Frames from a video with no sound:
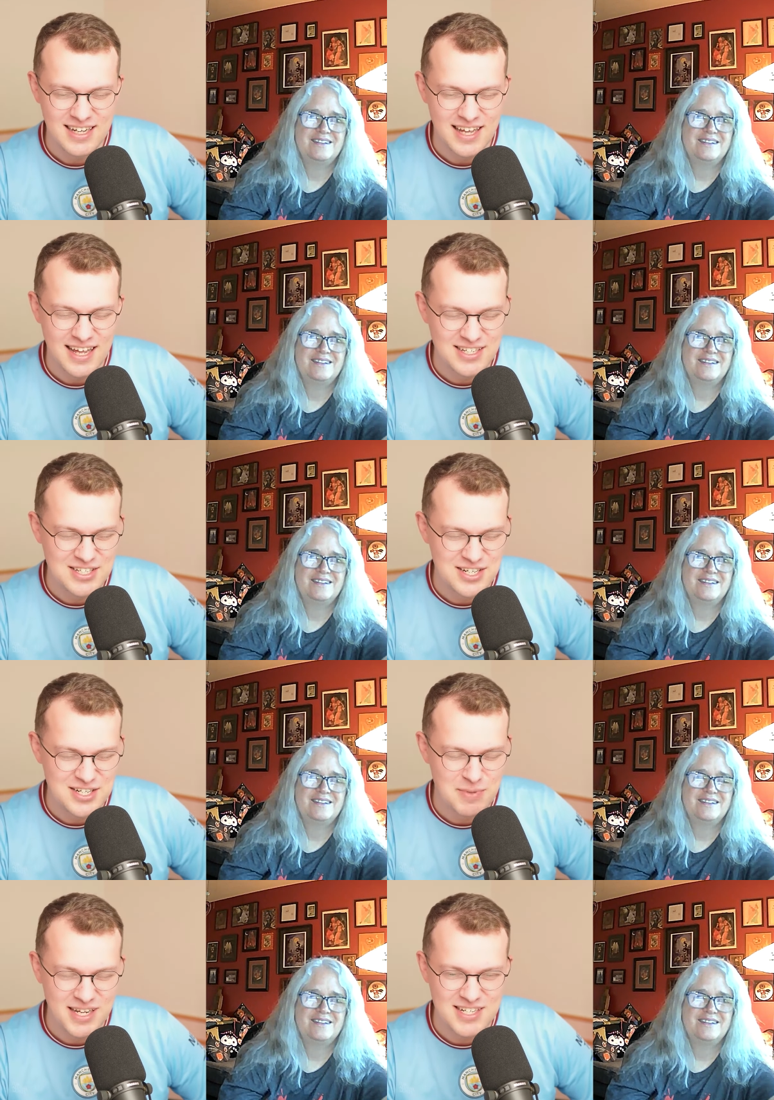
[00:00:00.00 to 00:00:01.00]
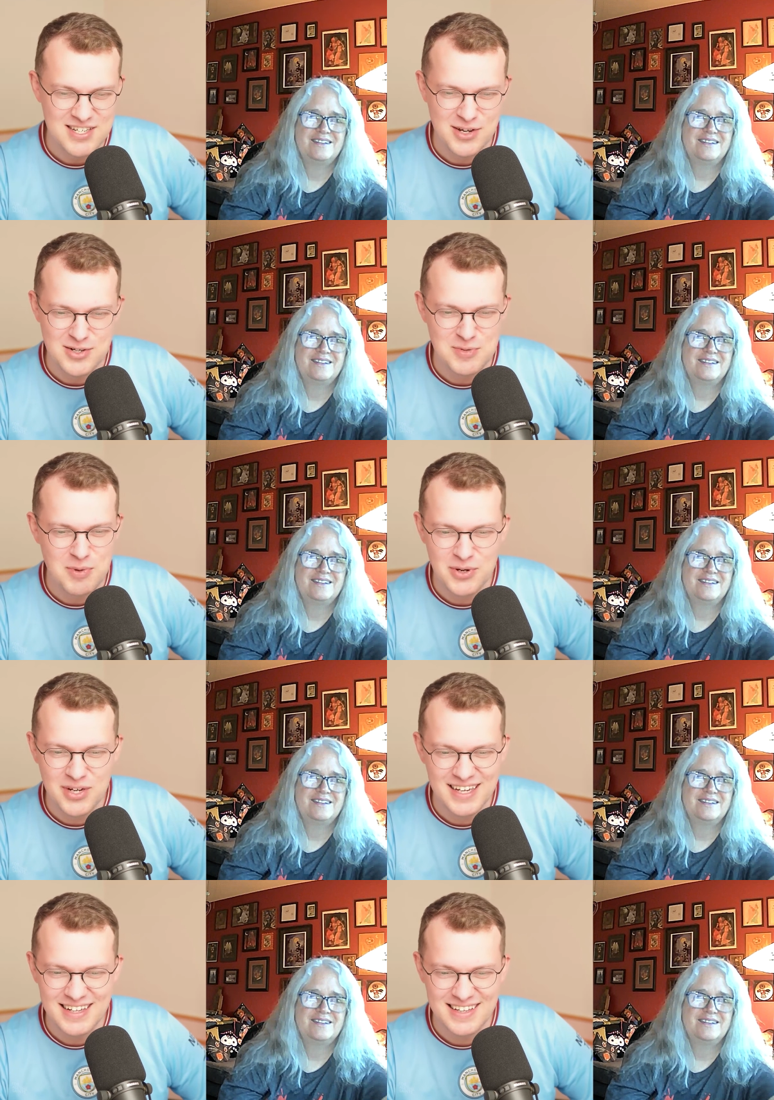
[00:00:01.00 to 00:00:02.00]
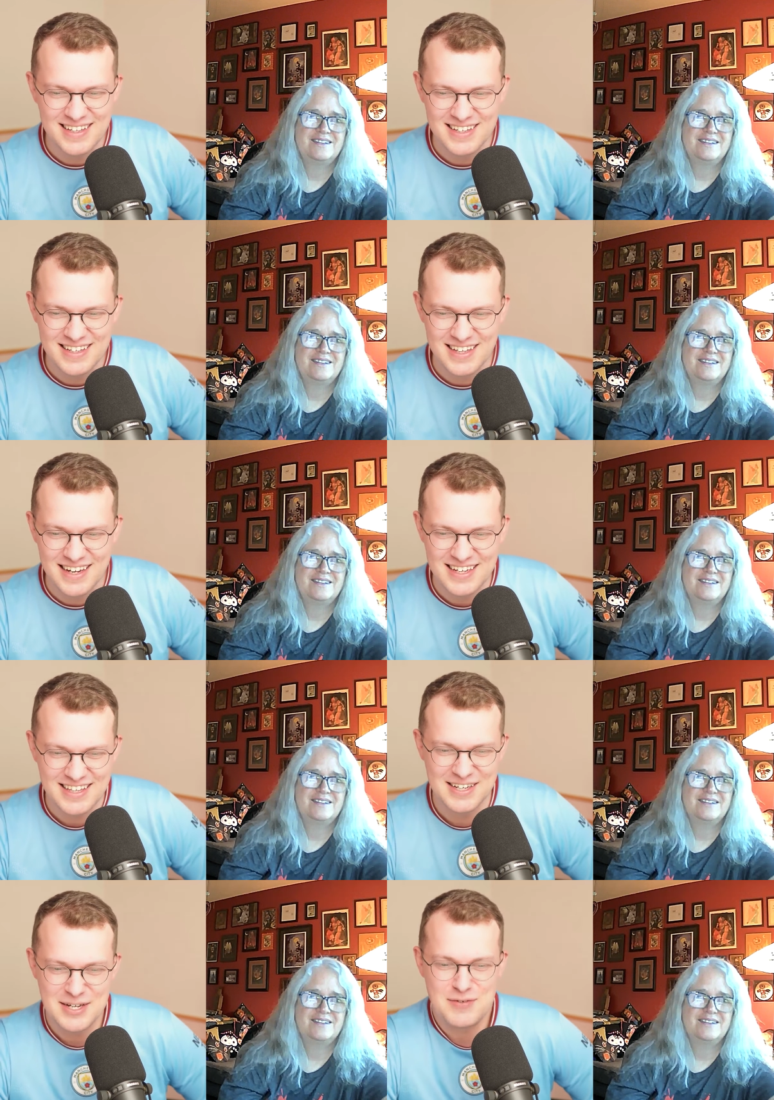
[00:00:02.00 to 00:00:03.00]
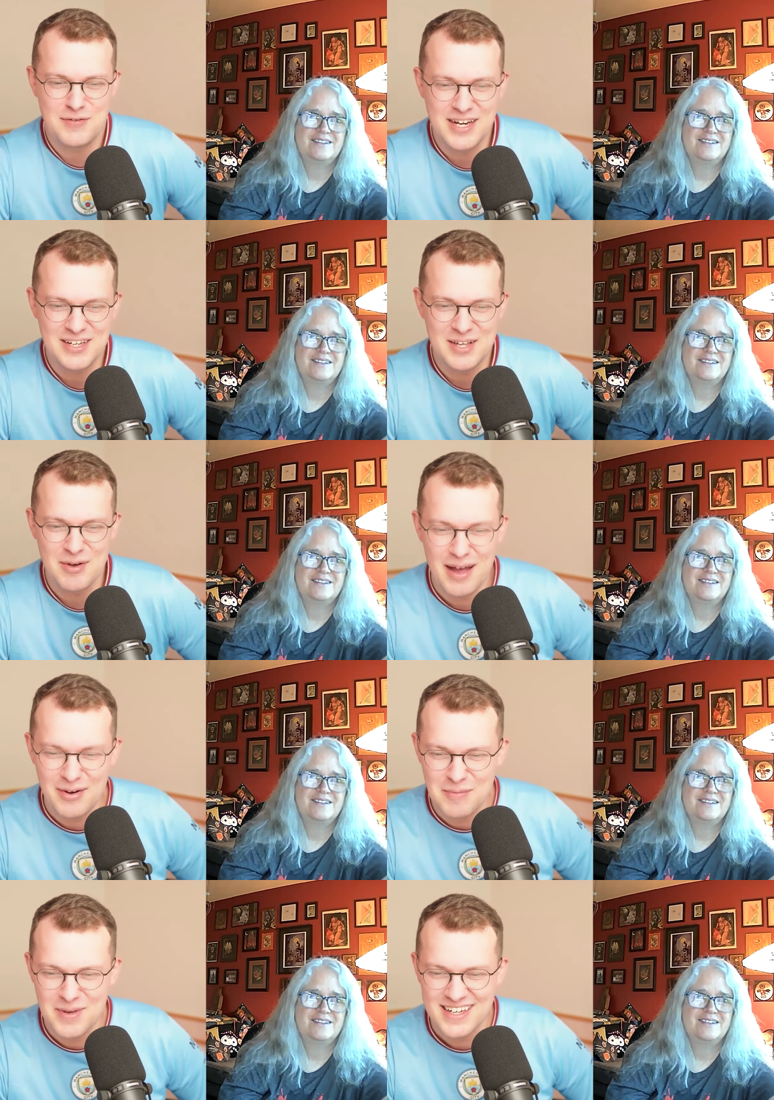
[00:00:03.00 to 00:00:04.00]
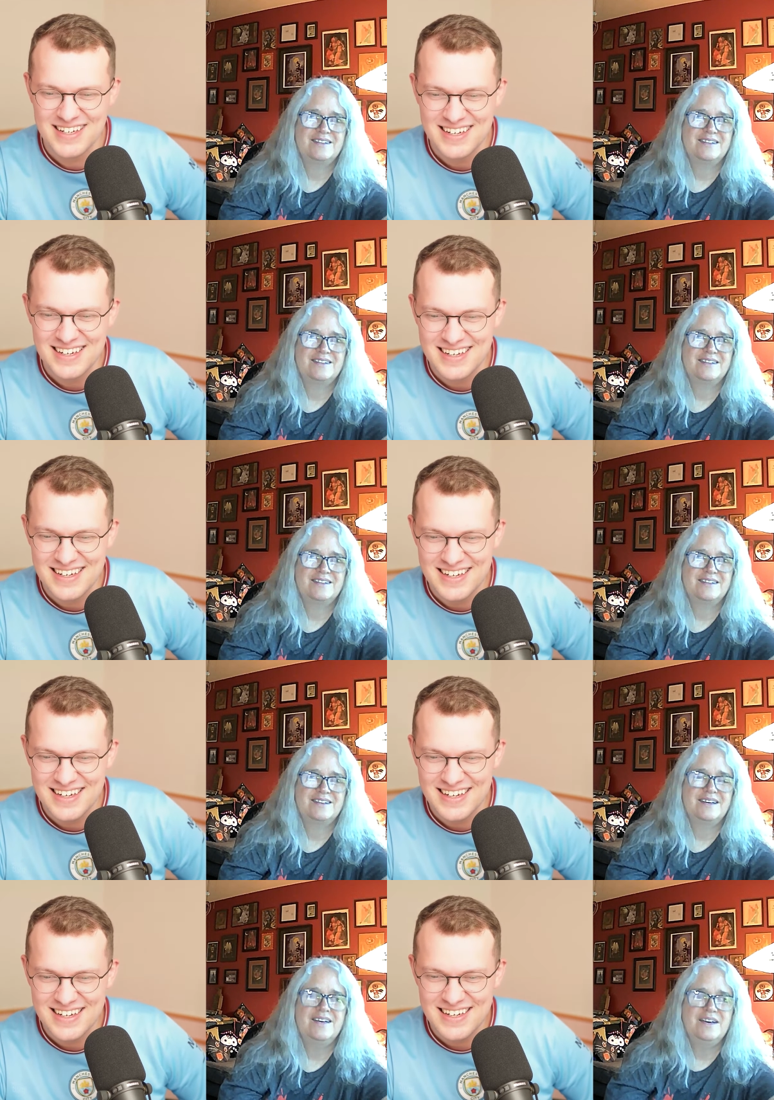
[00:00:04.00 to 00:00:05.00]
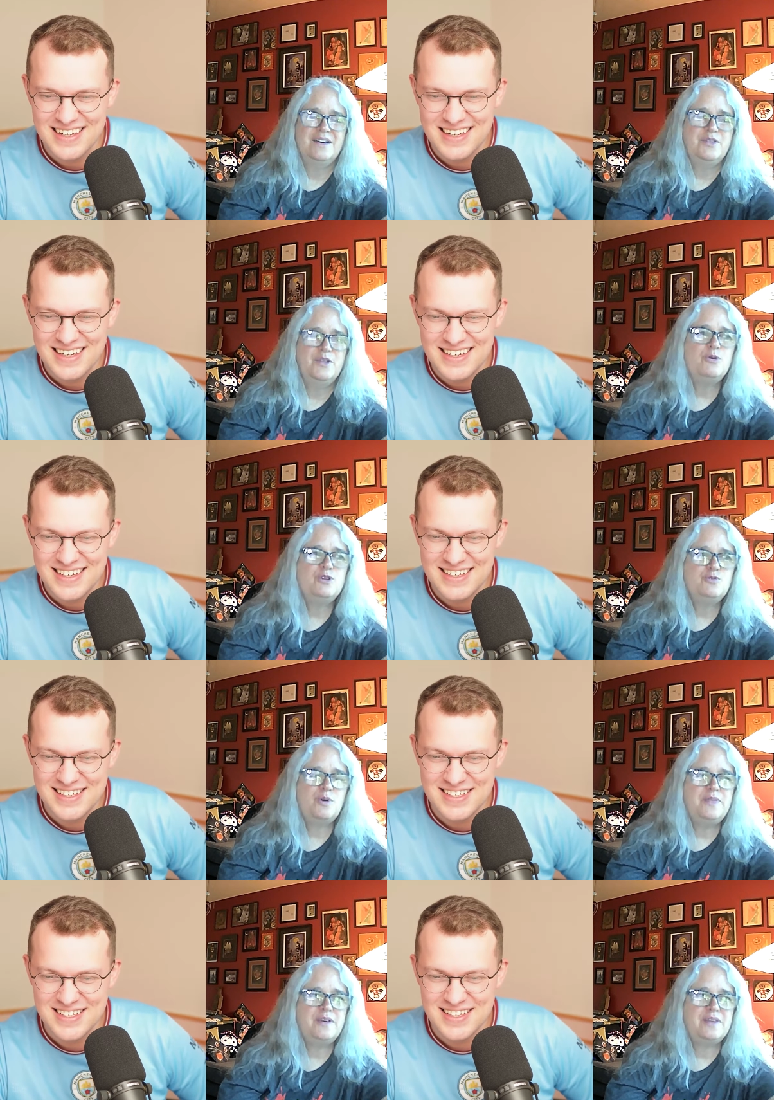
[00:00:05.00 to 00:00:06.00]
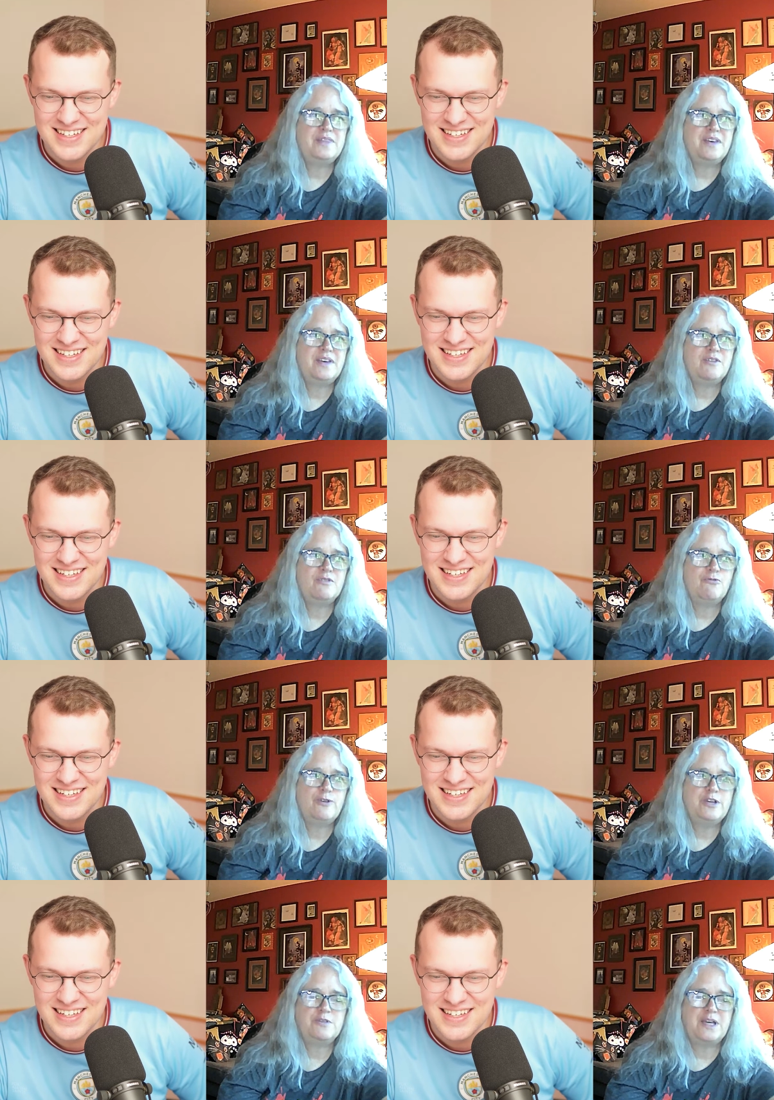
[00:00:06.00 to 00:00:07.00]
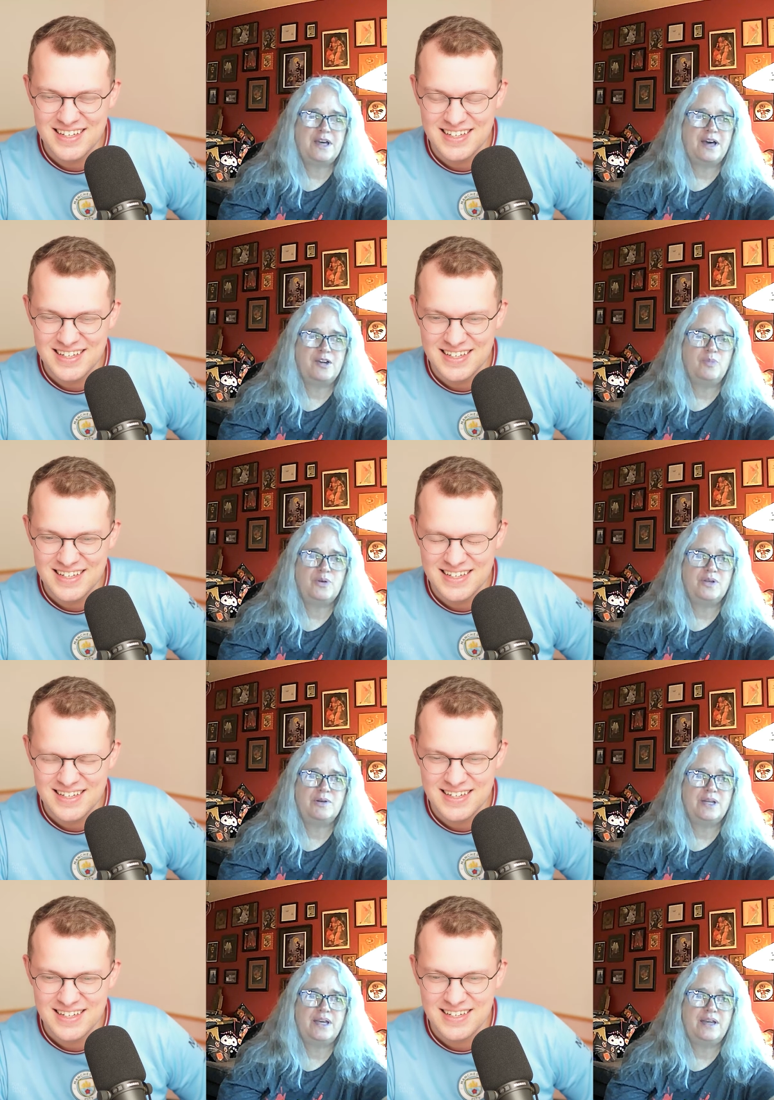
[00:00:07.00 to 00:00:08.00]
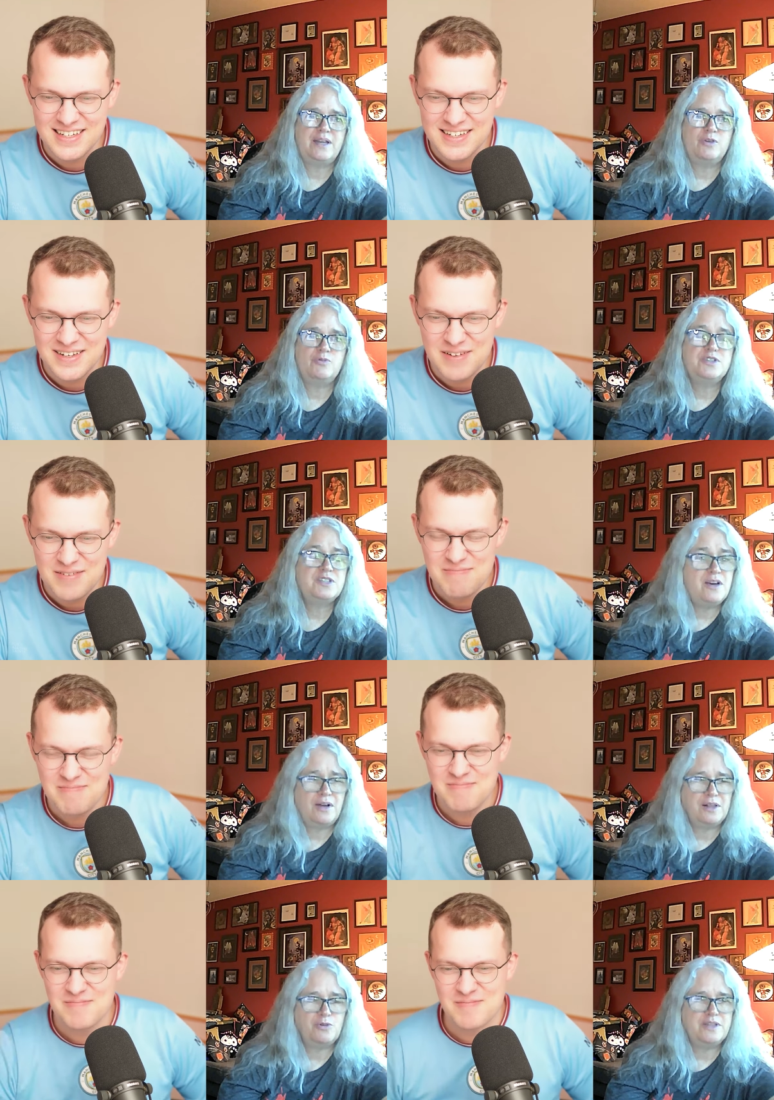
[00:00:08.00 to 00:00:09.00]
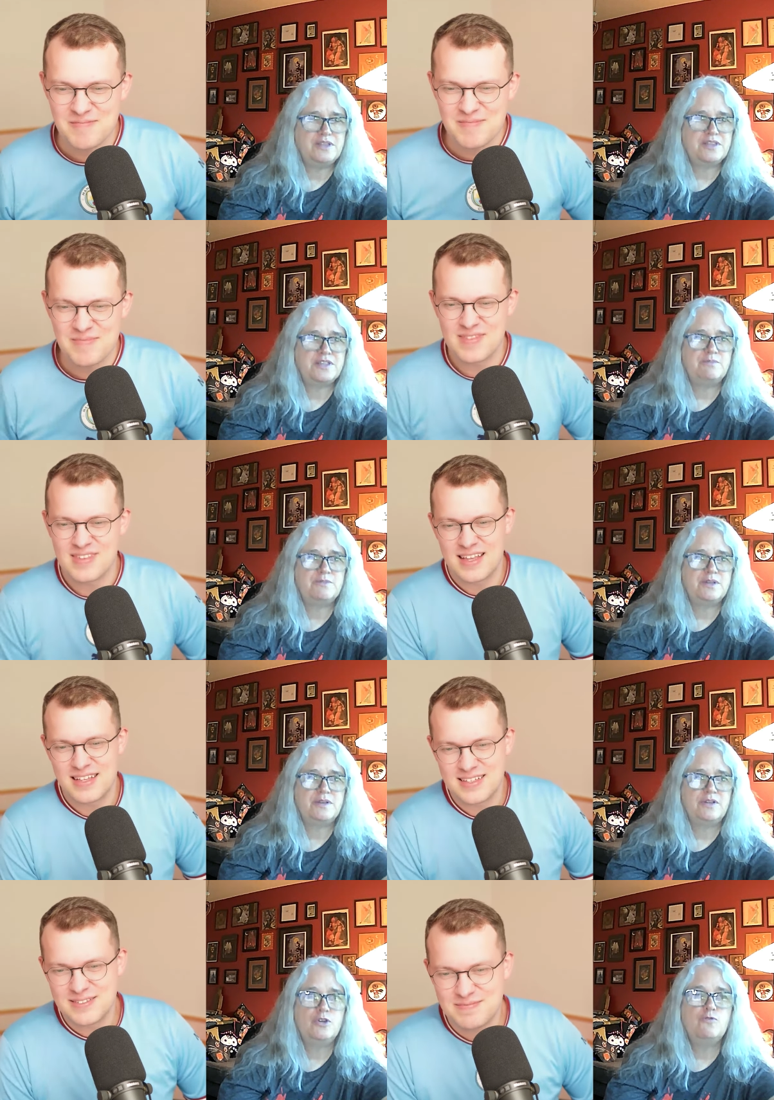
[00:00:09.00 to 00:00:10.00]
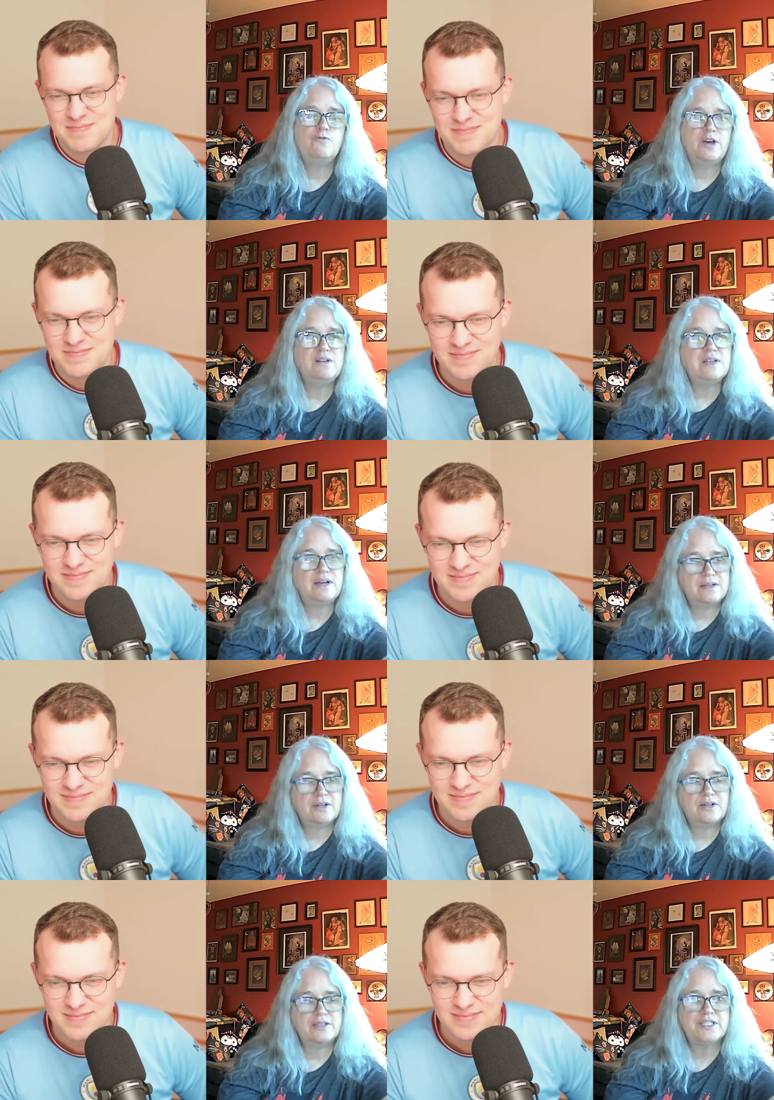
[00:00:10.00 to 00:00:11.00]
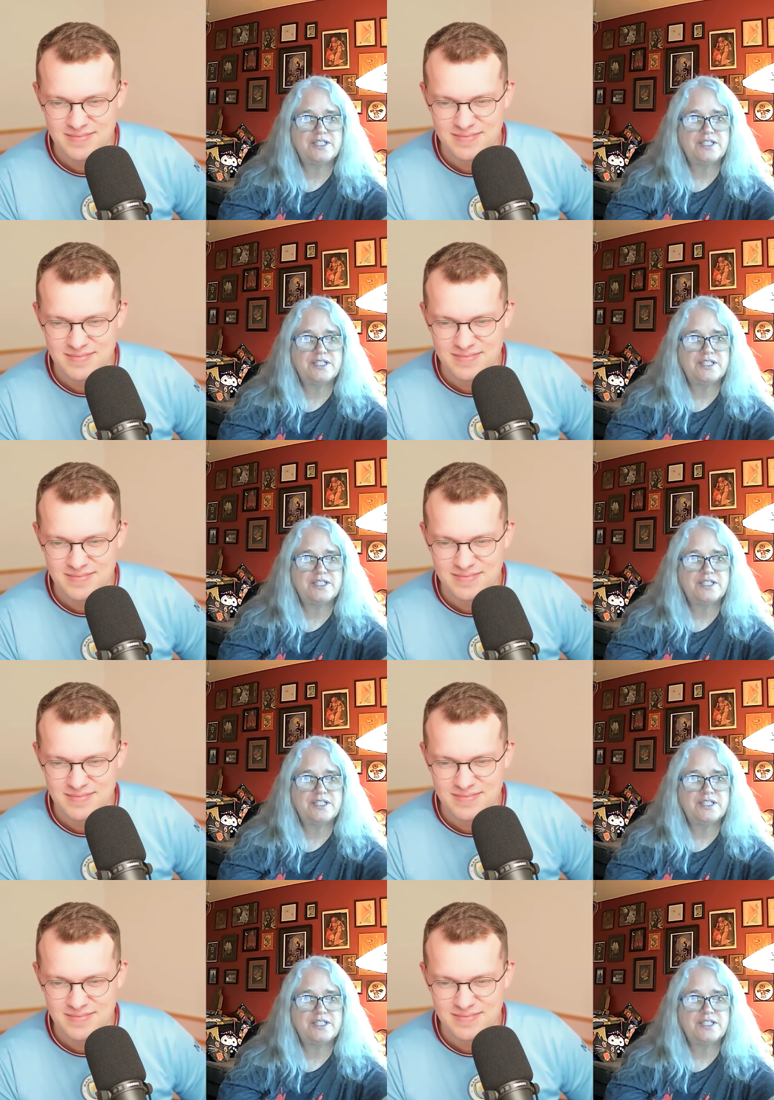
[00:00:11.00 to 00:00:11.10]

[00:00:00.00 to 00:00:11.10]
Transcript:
Speaker 1: it's just been so spooky, like that it's freaked you out a bit?
Speaker 2: There was one that that freaked me out a bit, and it was a Halloween themed novella